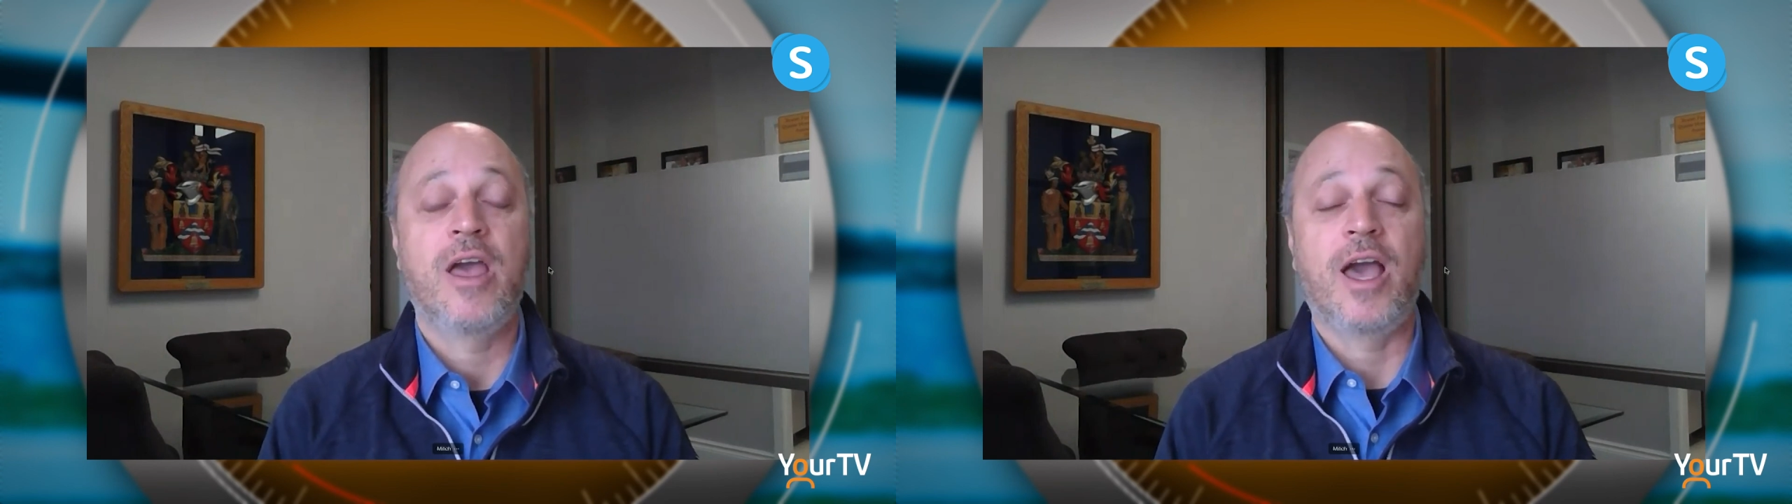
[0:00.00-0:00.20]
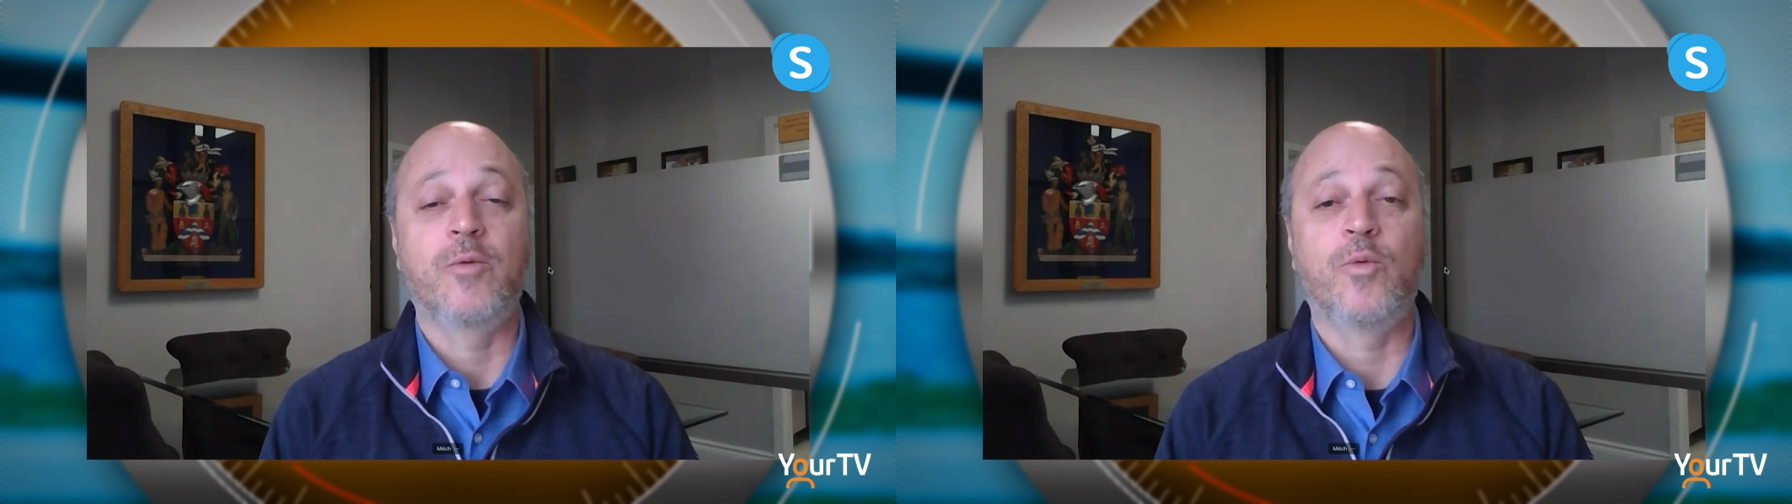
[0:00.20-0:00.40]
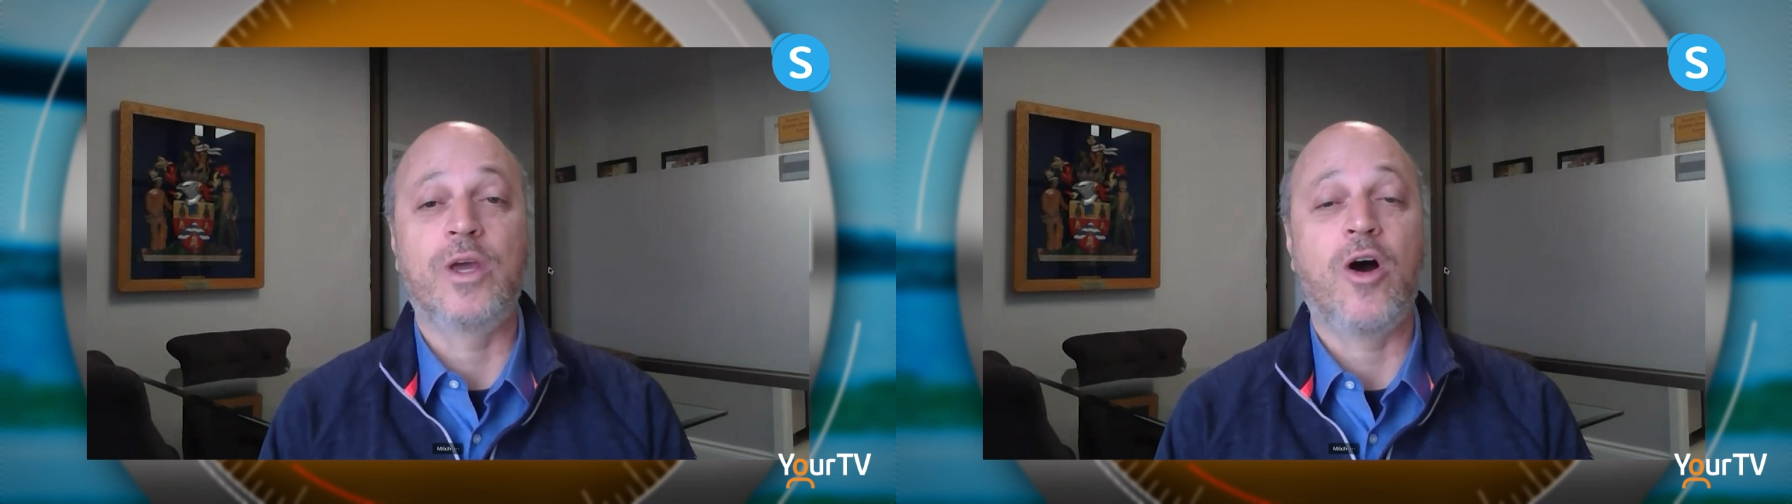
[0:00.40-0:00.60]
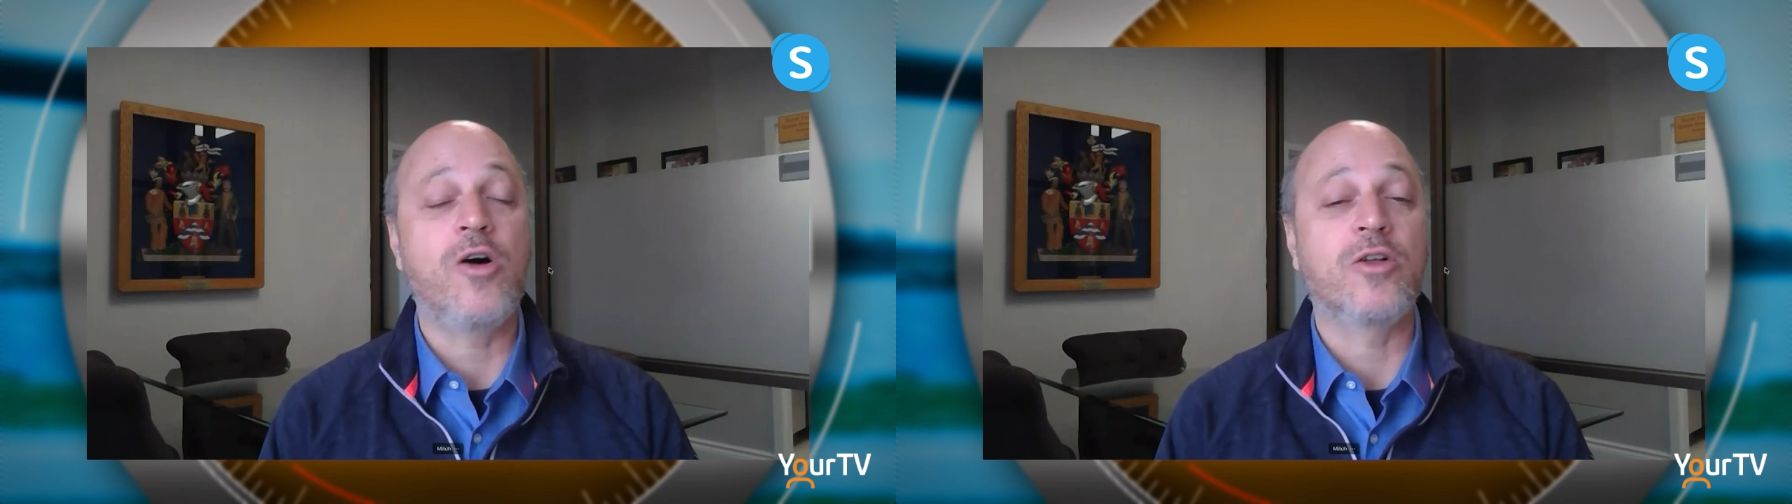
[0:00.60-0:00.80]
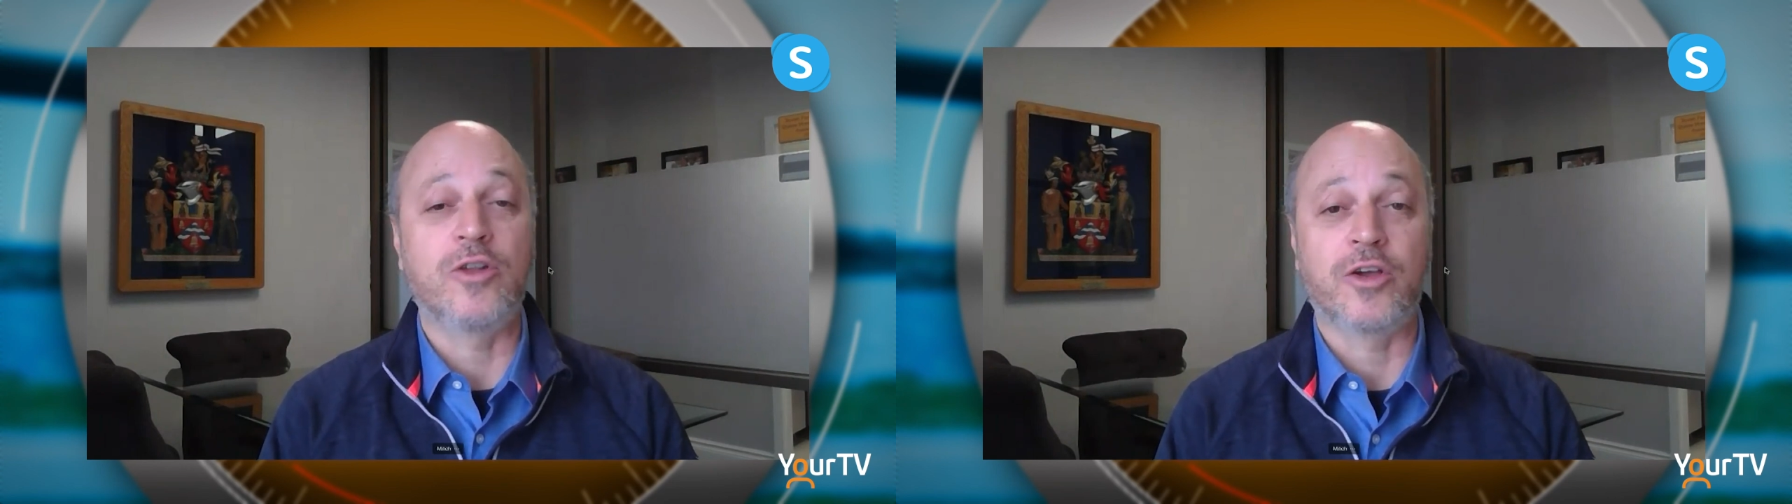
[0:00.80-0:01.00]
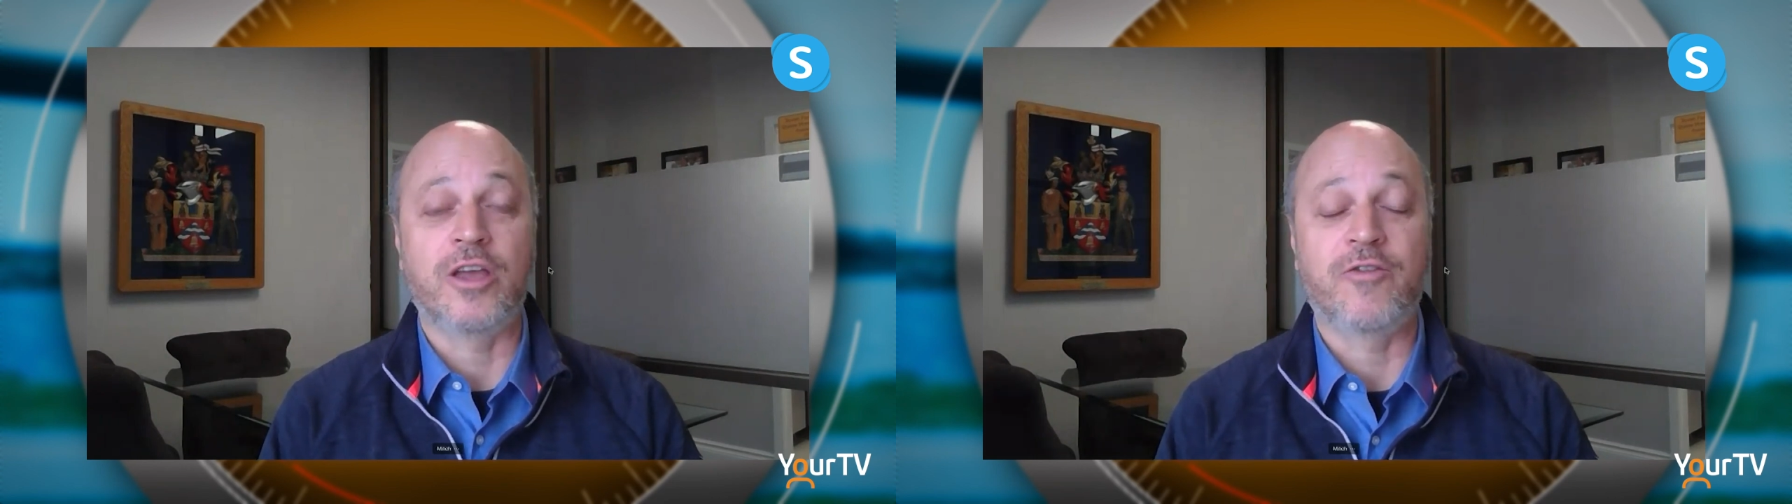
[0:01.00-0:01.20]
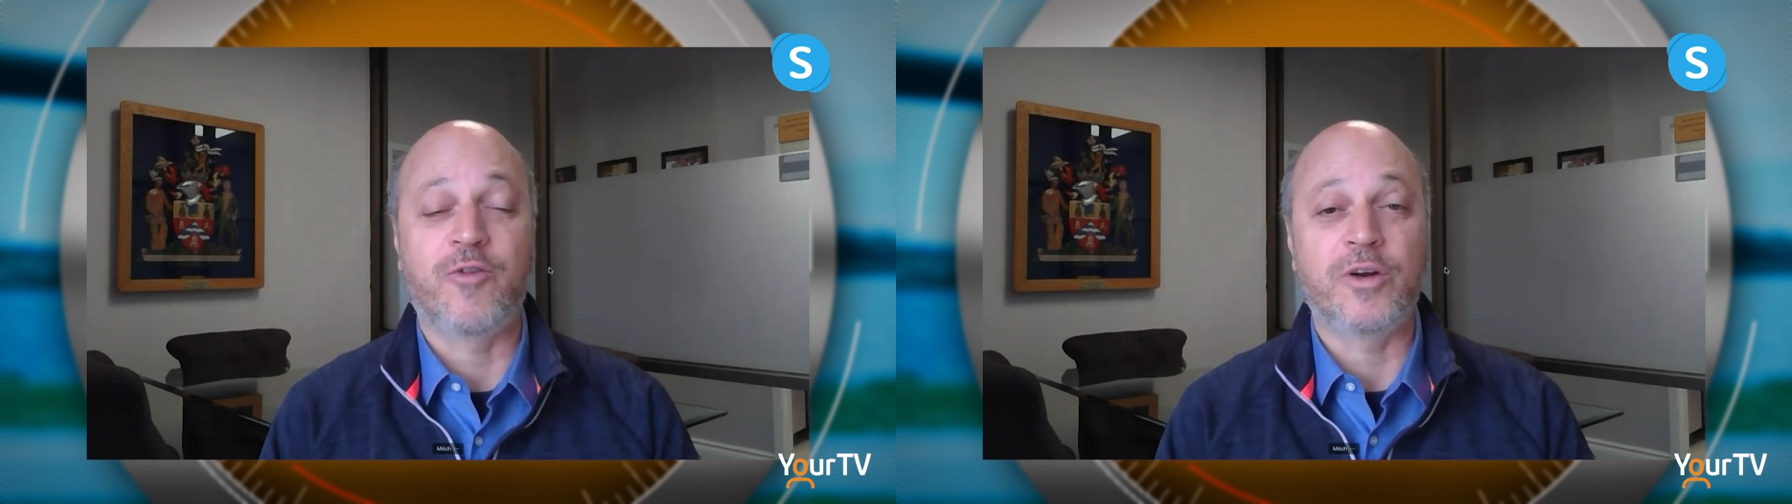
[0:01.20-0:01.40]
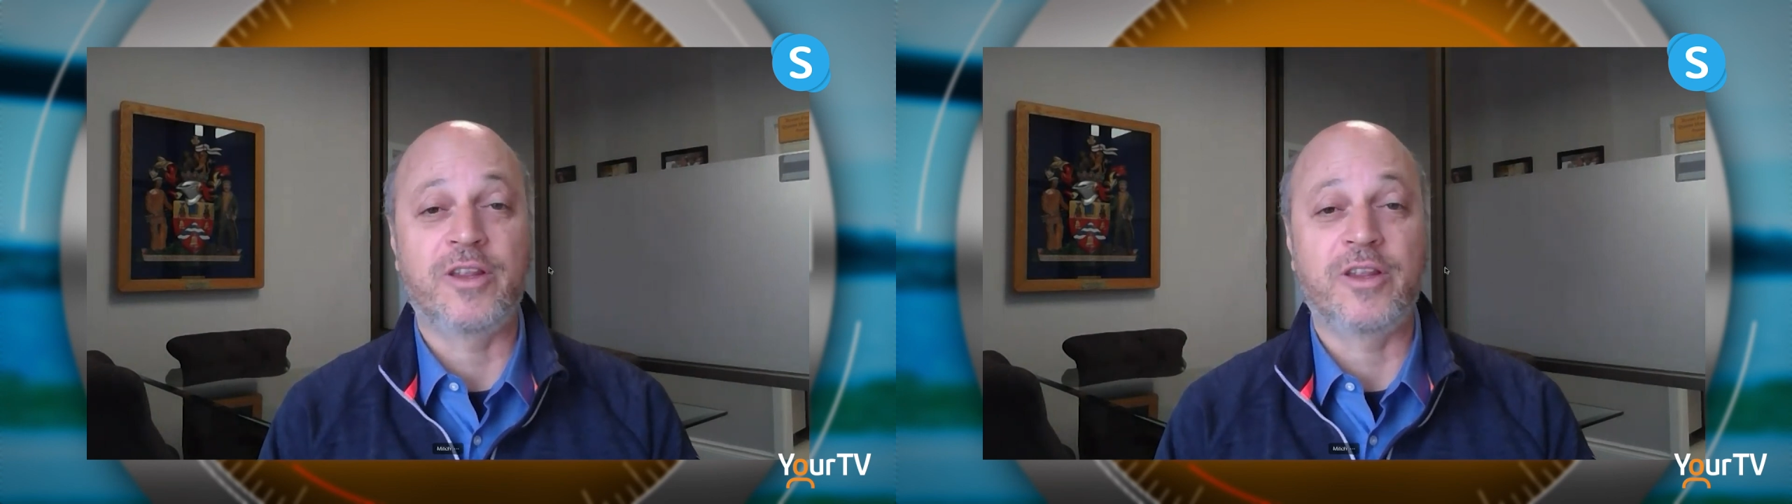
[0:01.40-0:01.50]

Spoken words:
and we all are looking forward